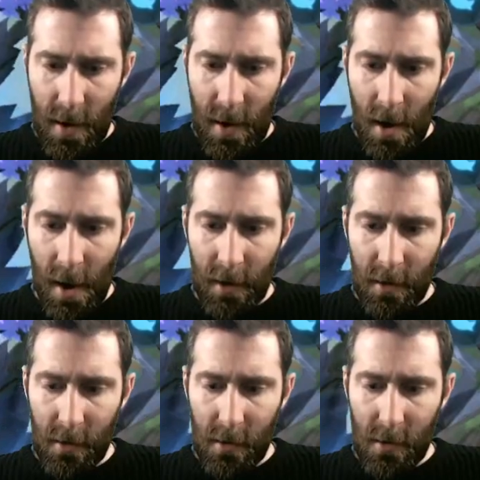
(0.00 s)
I'm
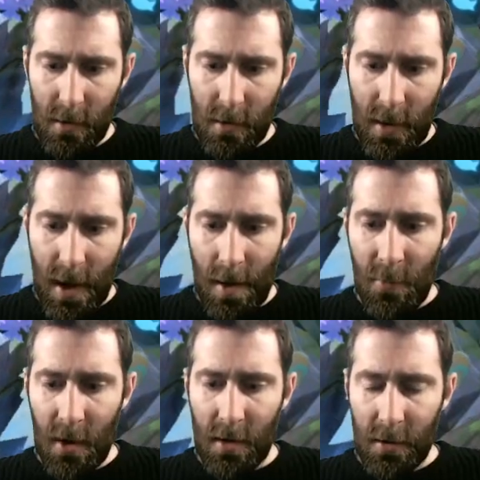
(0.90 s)

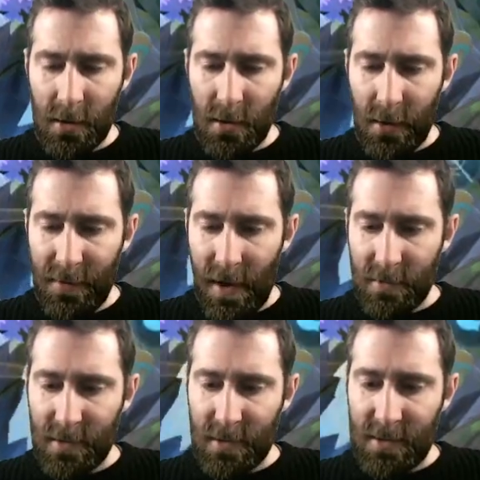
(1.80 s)
not going to do anything
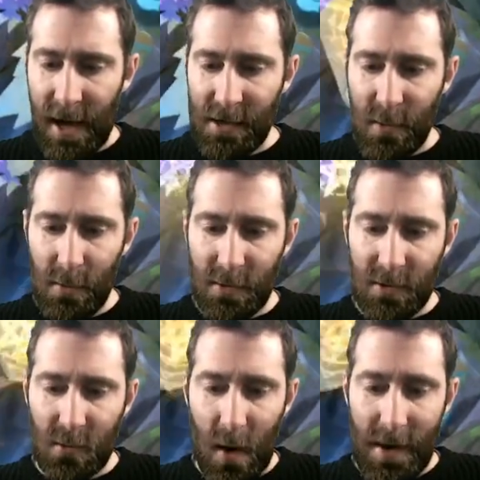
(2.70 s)
else at this stage. We will
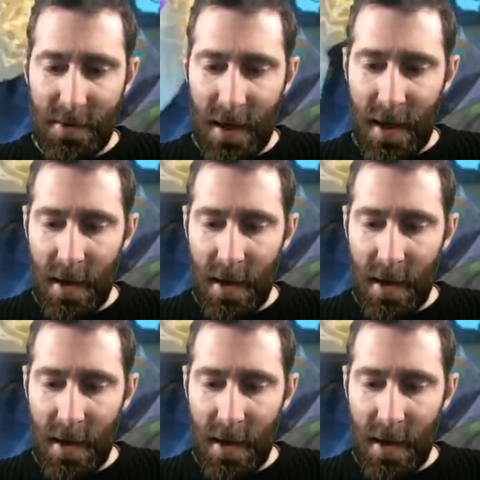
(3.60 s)
just wait